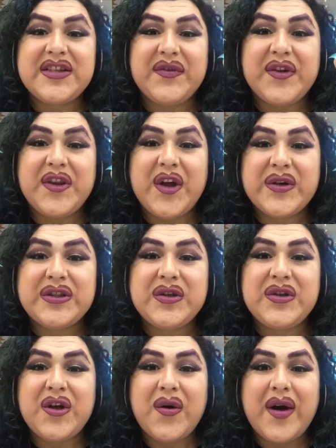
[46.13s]
for those who
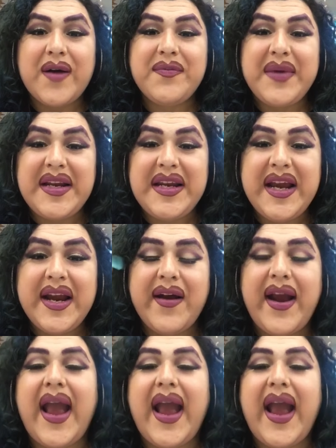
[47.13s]
know I've been here.